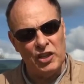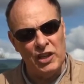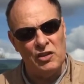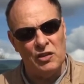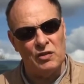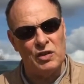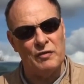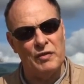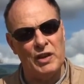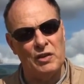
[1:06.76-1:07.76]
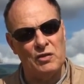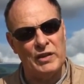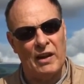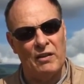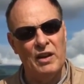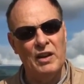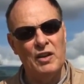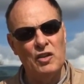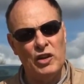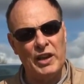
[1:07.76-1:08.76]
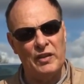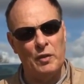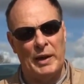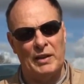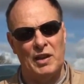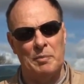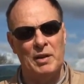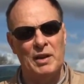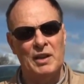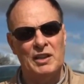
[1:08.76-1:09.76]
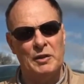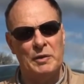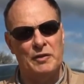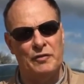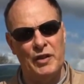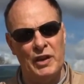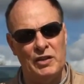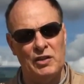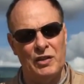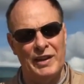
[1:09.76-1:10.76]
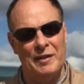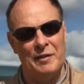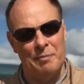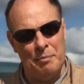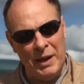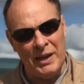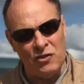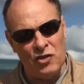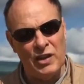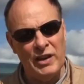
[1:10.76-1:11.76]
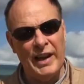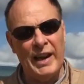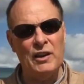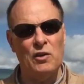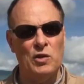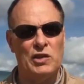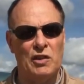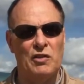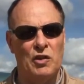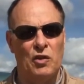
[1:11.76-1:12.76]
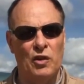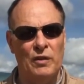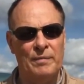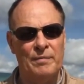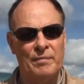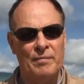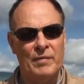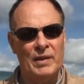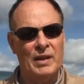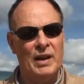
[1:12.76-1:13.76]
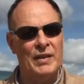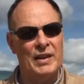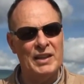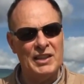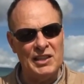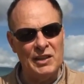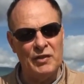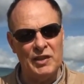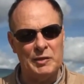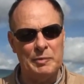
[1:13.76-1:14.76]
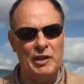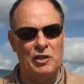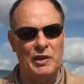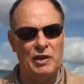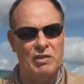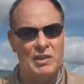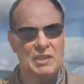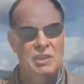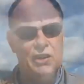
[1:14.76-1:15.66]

then continue to the vertical down, looking at the wingtip, so it's vertical in pitch and also yaw and then listening for the speed to